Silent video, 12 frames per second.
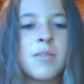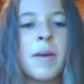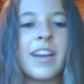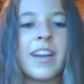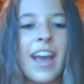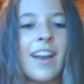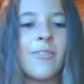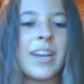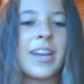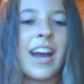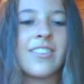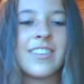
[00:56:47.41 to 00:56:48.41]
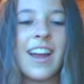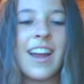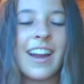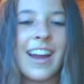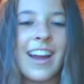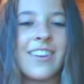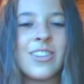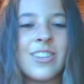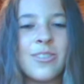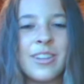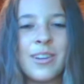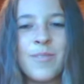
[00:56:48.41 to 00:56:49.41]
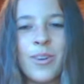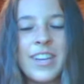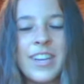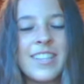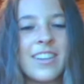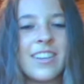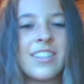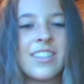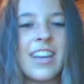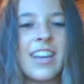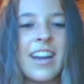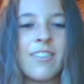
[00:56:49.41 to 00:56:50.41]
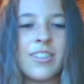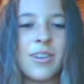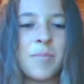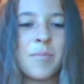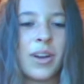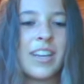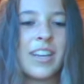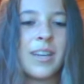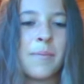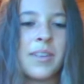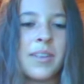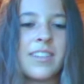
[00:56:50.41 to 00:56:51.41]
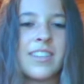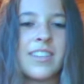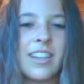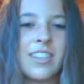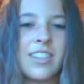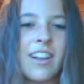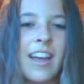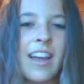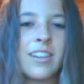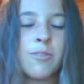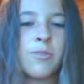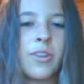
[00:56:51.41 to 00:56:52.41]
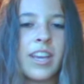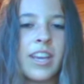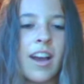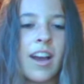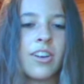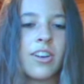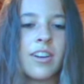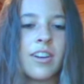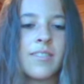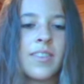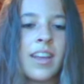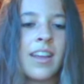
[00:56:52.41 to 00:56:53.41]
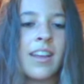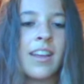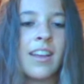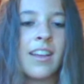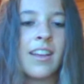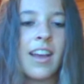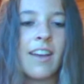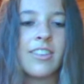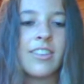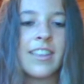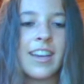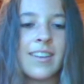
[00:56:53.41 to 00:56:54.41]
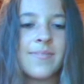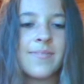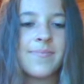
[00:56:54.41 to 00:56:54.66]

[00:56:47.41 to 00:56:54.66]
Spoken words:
But again, I'd have to do a little more research and have a little more in-depth discussion on that to fully cover everything.